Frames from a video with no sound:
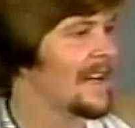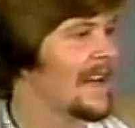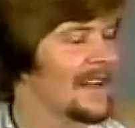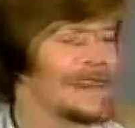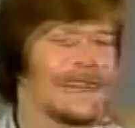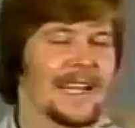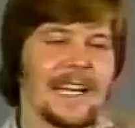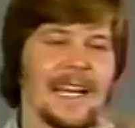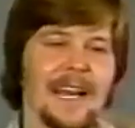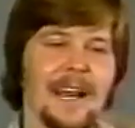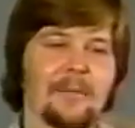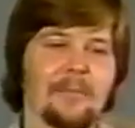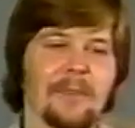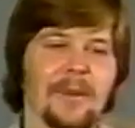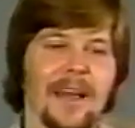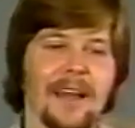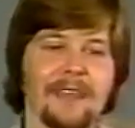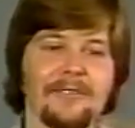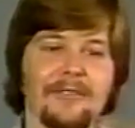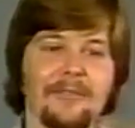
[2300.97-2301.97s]
And then he had a
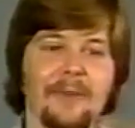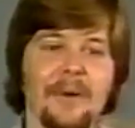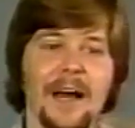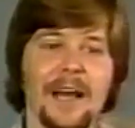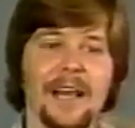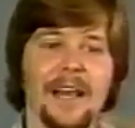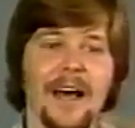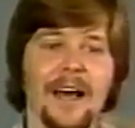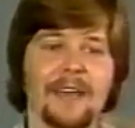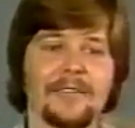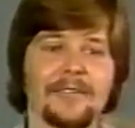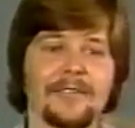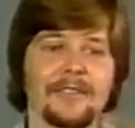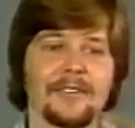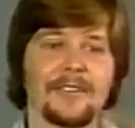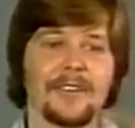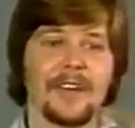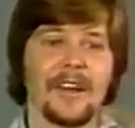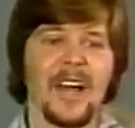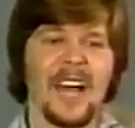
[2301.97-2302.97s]
plan for my life.
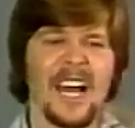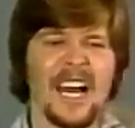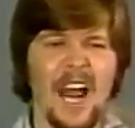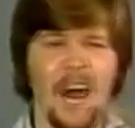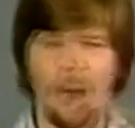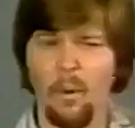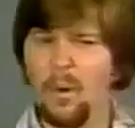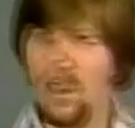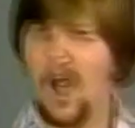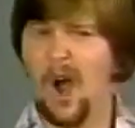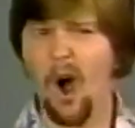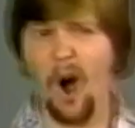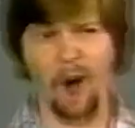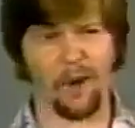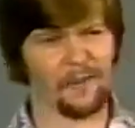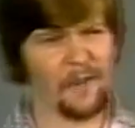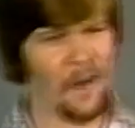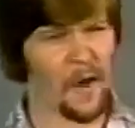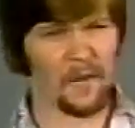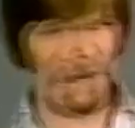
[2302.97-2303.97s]
Now, we
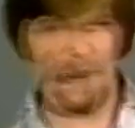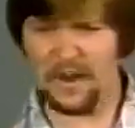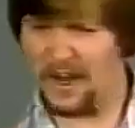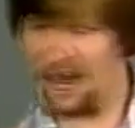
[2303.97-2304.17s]
all know that